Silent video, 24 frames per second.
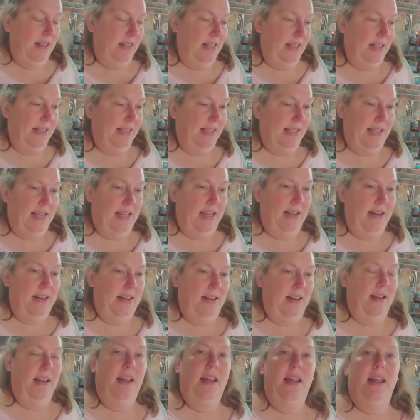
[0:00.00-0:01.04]
That's it.
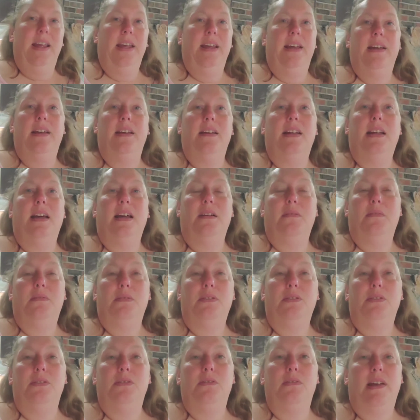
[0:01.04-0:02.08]
And I
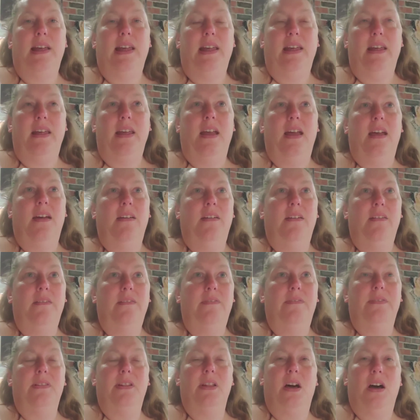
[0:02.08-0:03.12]
will do a
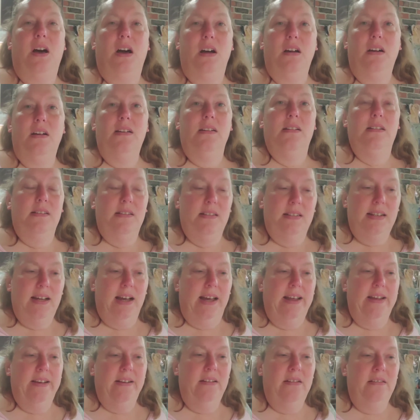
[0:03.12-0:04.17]
vlog
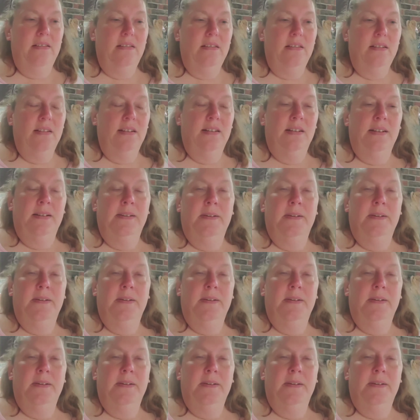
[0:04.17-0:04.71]
style